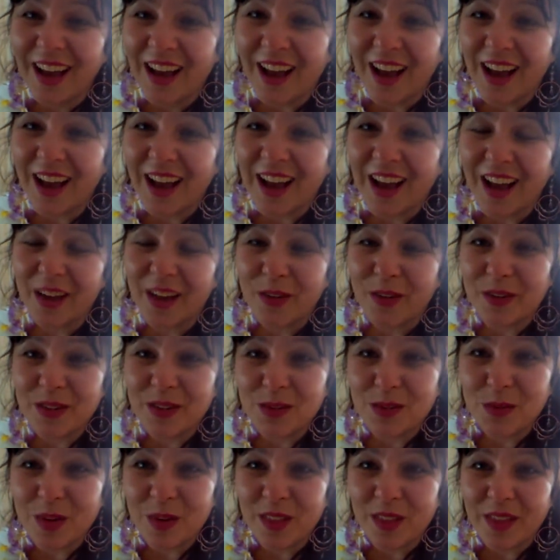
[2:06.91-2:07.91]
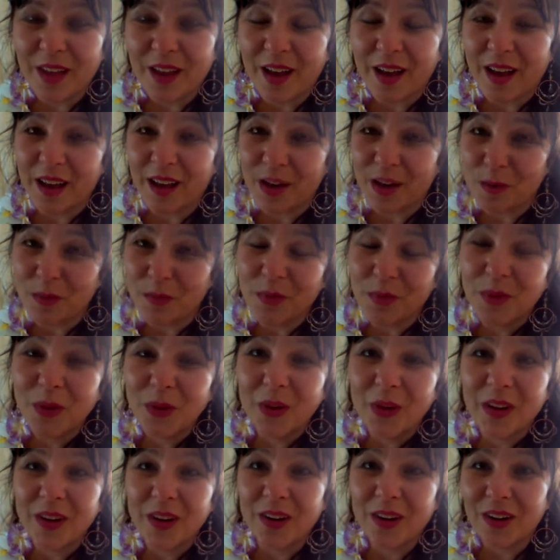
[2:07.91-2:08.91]
I was with uh, an
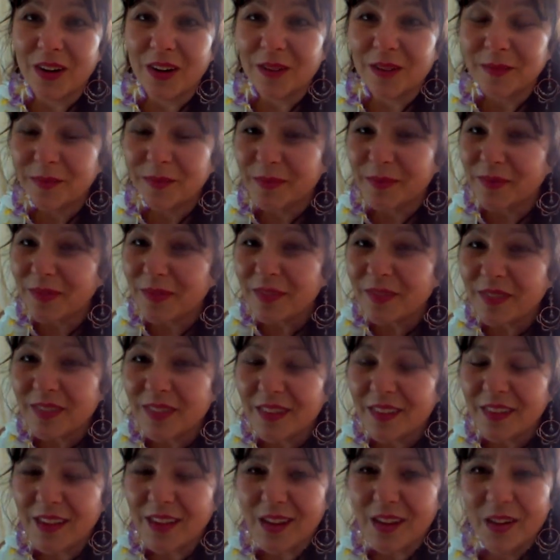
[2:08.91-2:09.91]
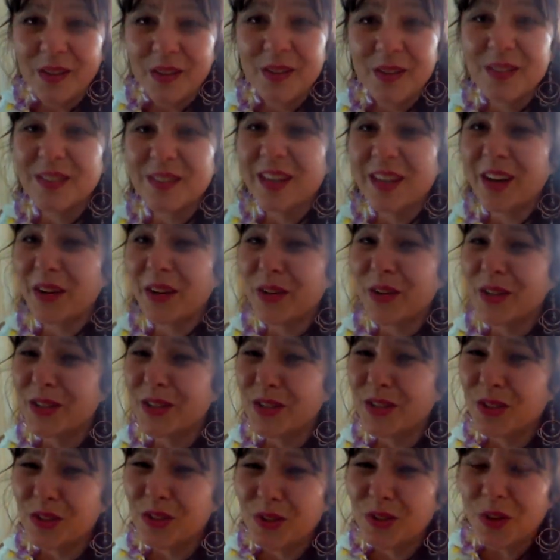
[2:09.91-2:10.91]
employer who said a oh,
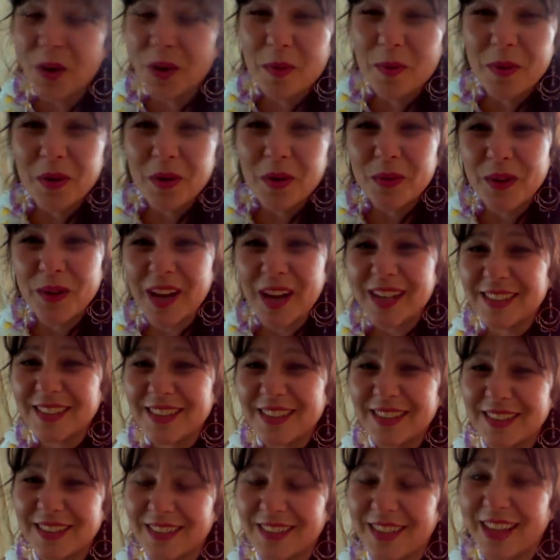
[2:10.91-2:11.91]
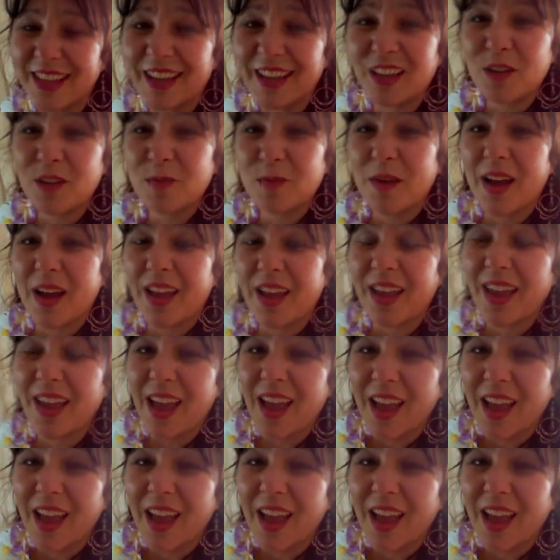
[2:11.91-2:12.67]
super racist thing in my